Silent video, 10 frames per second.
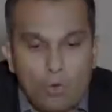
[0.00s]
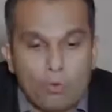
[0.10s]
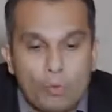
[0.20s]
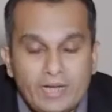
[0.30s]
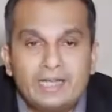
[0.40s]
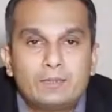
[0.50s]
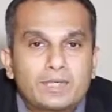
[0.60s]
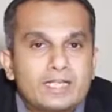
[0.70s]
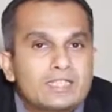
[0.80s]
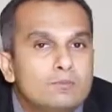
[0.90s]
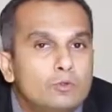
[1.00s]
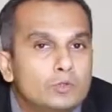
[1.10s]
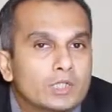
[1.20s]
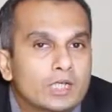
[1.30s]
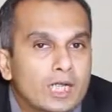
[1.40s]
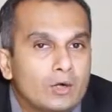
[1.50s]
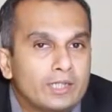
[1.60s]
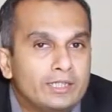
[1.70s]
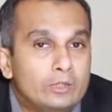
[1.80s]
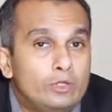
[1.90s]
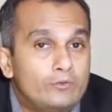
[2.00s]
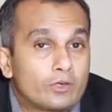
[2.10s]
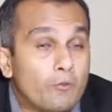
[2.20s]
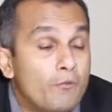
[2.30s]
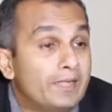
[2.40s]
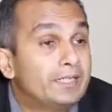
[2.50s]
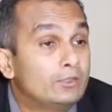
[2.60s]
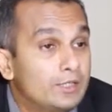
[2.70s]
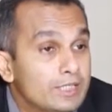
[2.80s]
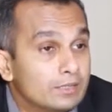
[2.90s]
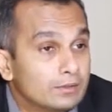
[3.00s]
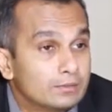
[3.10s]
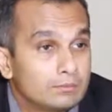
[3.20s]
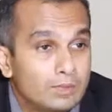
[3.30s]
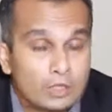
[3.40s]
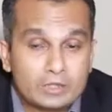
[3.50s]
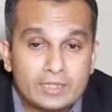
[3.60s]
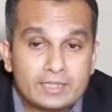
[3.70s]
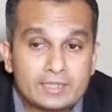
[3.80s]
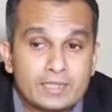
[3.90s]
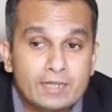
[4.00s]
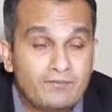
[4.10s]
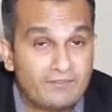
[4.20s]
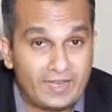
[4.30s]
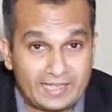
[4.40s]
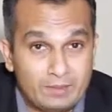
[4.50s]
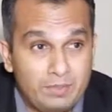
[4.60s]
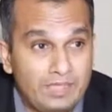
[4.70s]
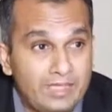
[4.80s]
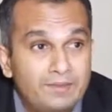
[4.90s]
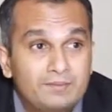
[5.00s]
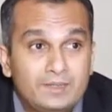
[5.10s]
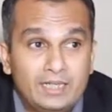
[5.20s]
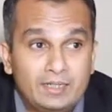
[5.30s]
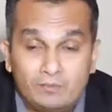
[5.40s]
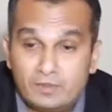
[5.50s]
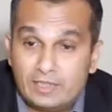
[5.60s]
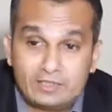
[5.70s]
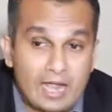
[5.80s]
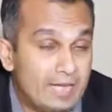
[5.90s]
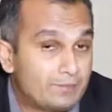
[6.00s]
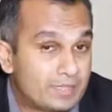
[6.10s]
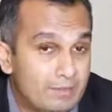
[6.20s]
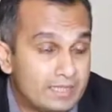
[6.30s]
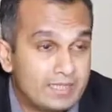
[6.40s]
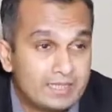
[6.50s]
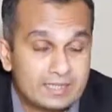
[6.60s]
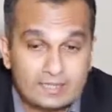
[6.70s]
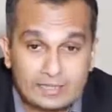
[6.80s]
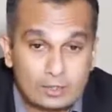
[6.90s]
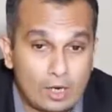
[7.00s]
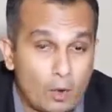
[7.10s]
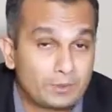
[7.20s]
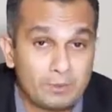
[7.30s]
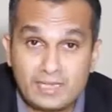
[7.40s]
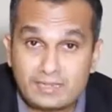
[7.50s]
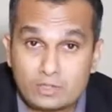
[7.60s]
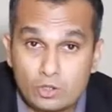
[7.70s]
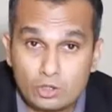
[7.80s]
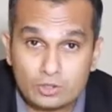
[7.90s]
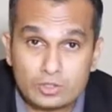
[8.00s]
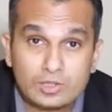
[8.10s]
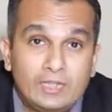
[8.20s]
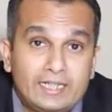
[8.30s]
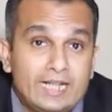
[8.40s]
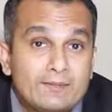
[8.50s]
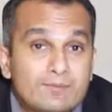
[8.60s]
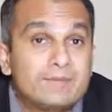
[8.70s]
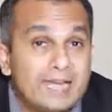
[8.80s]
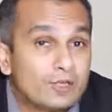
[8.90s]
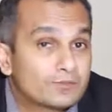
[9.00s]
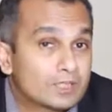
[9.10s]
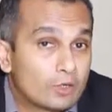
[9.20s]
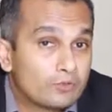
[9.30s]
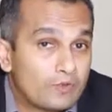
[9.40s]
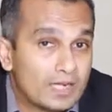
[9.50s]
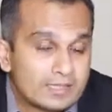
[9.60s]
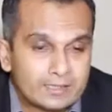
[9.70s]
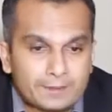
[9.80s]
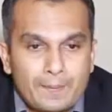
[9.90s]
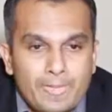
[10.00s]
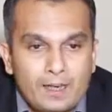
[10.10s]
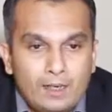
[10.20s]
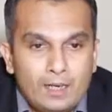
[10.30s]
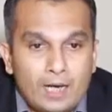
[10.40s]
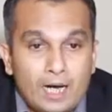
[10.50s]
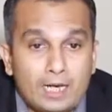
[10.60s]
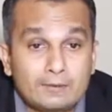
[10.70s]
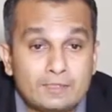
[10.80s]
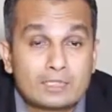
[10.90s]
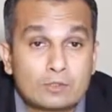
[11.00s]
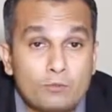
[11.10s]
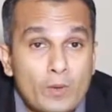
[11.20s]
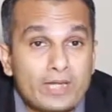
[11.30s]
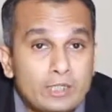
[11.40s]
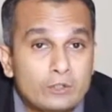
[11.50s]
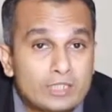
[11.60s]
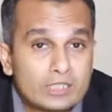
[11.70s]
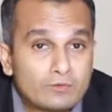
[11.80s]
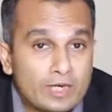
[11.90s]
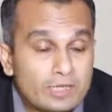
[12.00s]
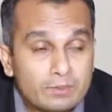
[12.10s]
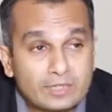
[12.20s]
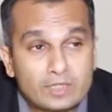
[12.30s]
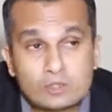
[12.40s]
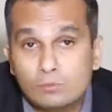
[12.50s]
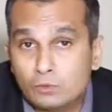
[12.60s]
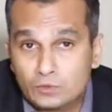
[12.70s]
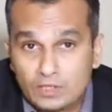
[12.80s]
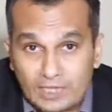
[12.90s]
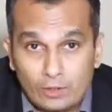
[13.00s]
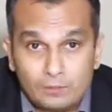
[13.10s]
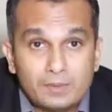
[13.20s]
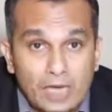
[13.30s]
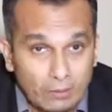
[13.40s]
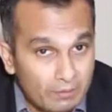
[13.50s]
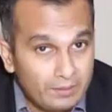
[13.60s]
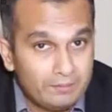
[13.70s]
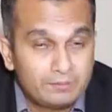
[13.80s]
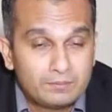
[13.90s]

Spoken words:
When enterprises move to the cloud, and they do it for a very good reason, because it's flexibility, it helps their business, it optimizes costs, it helps them get off the ground faster. There's a very good reason for enterprises to move to the cloud. However,